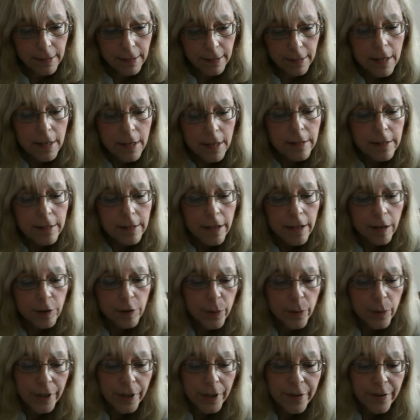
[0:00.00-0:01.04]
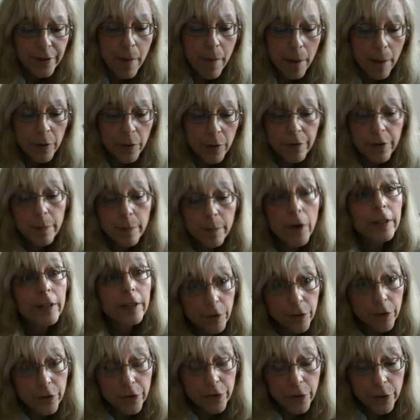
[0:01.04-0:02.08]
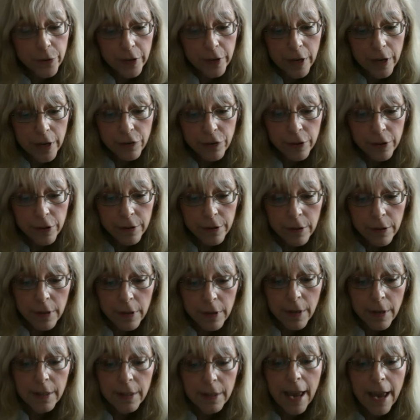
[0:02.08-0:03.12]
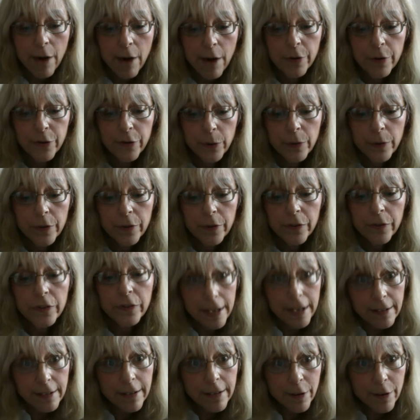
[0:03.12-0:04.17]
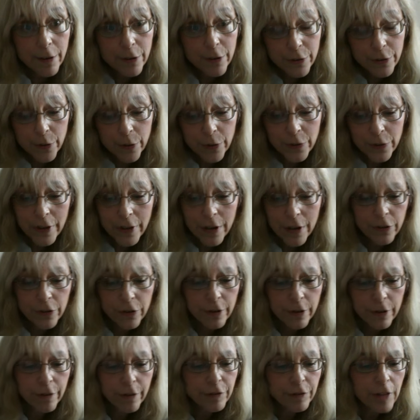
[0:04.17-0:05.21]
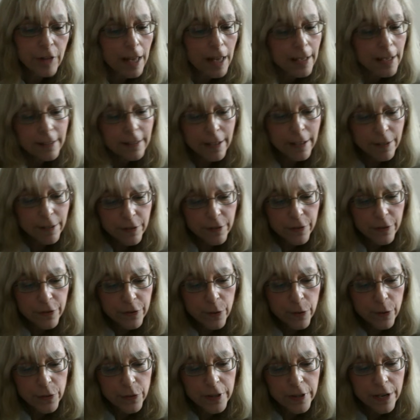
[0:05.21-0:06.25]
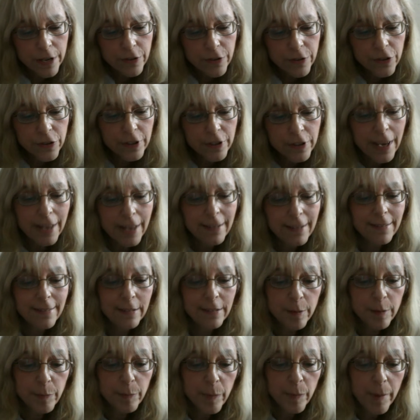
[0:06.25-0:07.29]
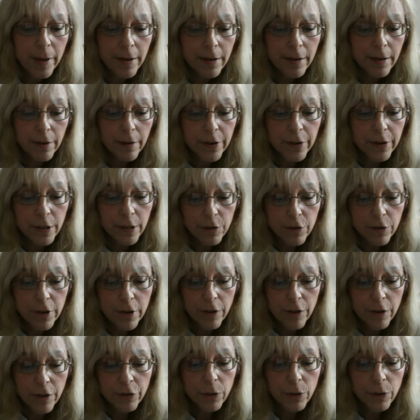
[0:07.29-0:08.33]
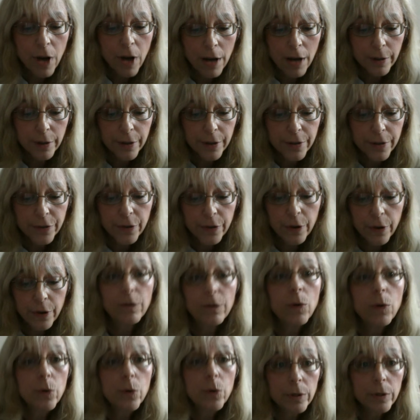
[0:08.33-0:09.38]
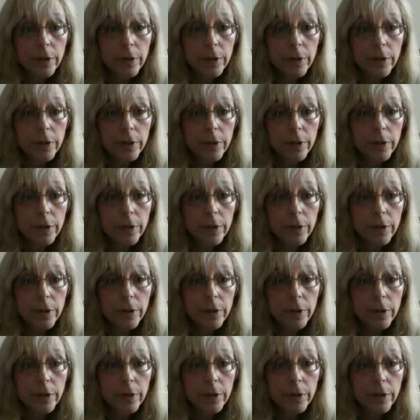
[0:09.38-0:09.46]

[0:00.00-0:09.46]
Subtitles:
Dr. Work is a member of the American Dental Association, the Arizona State Dental Association, the Flying Dentist Association, and is a diplomate of the International Congress of Oral